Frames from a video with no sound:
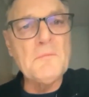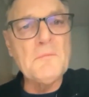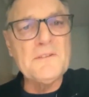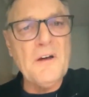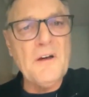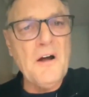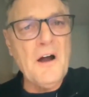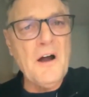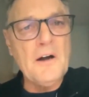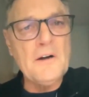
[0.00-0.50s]
with
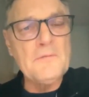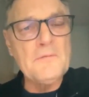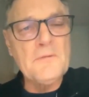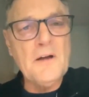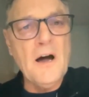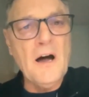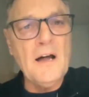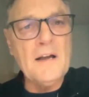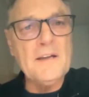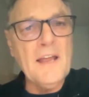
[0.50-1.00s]
the heart of
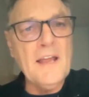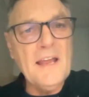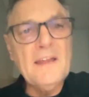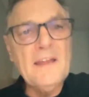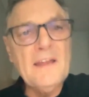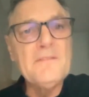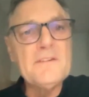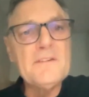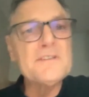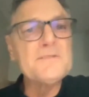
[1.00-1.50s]
God
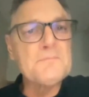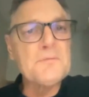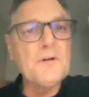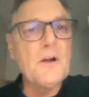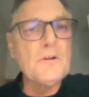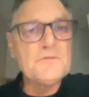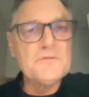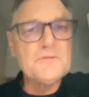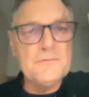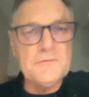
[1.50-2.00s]
in this
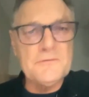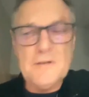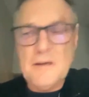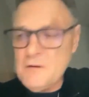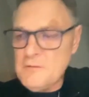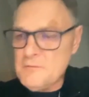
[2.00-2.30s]
process of